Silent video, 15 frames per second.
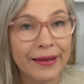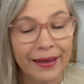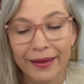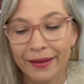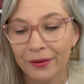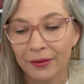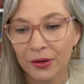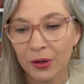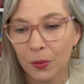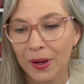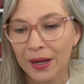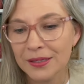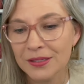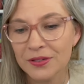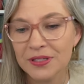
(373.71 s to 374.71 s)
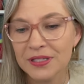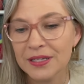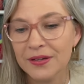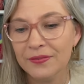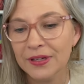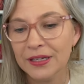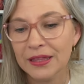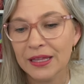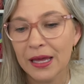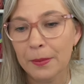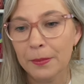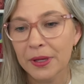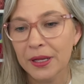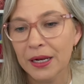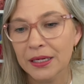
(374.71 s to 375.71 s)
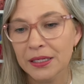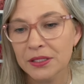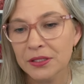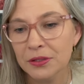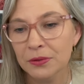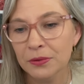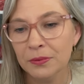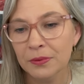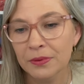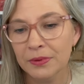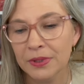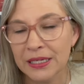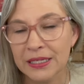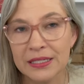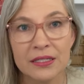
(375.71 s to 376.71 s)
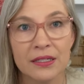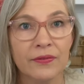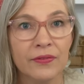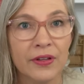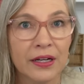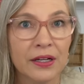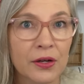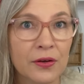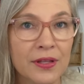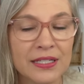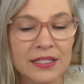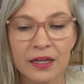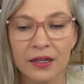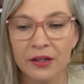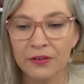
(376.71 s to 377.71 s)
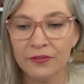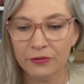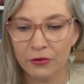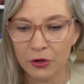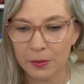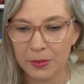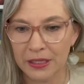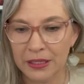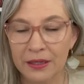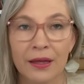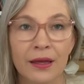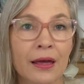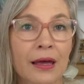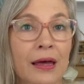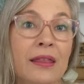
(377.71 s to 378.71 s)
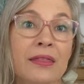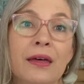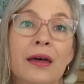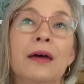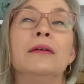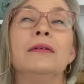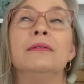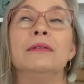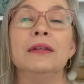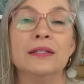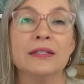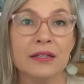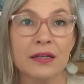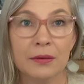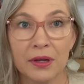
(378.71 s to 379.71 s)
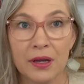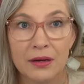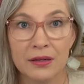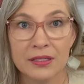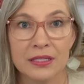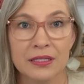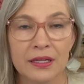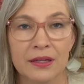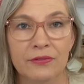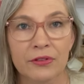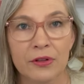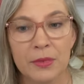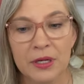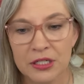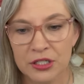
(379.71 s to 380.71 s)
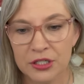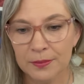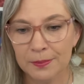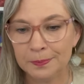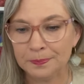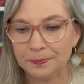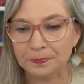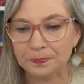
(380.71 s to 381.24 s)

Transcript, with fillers: I don't know why I do stuff like that, but I do eat stuff that I know that's not good for me that ends up causing inflammation.